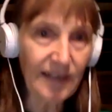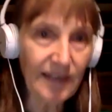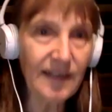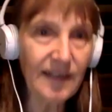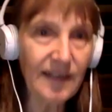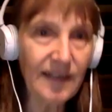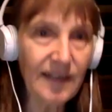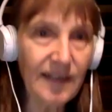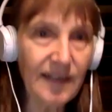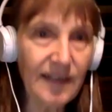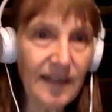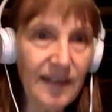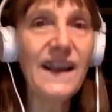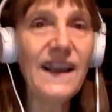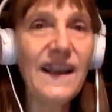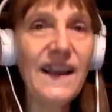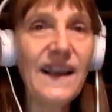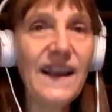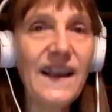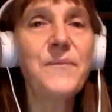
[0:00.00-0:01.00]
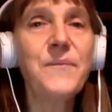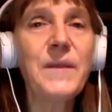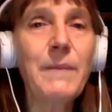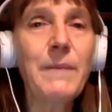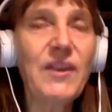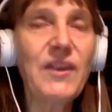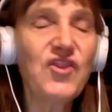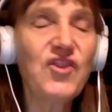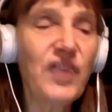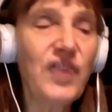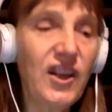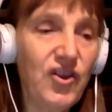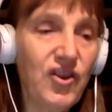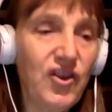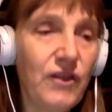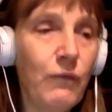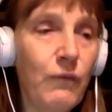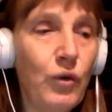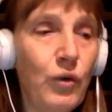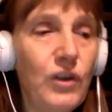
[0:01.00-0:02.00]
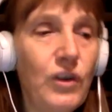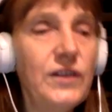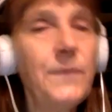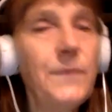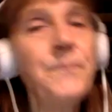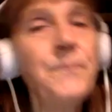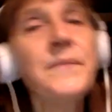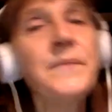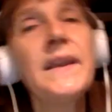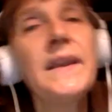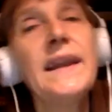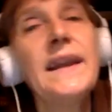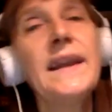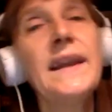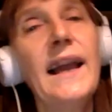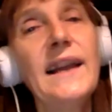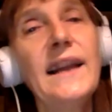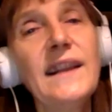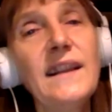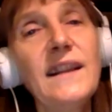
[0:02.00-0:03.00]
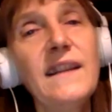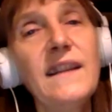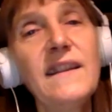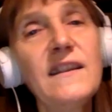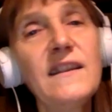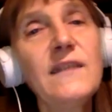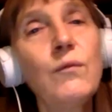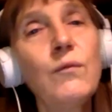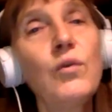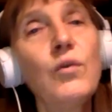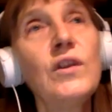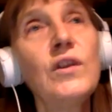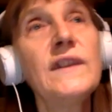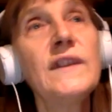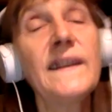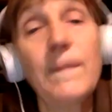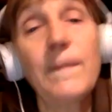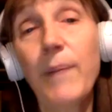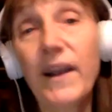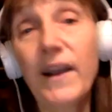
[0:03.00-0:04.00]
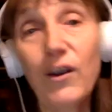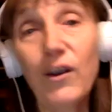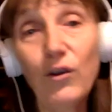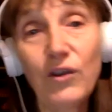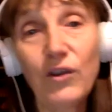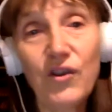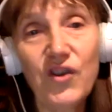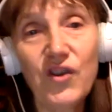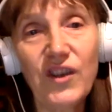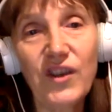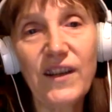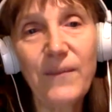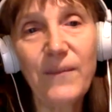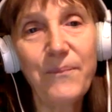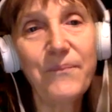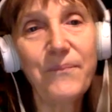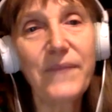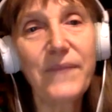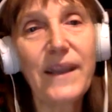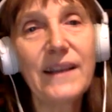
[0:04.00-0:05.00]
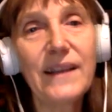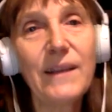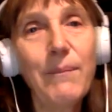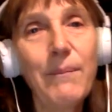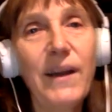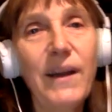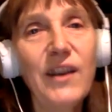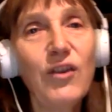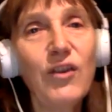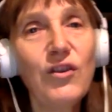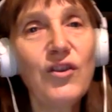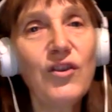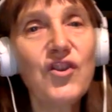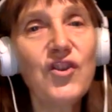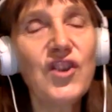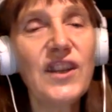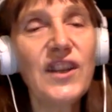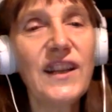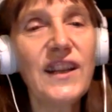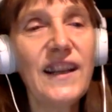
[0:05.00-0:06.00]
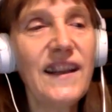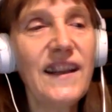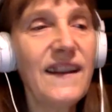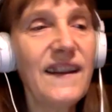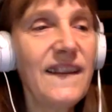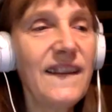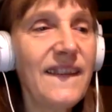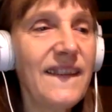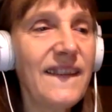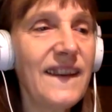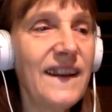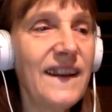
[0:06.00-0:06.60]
is her imagination world. And then the third world is biology. The biology is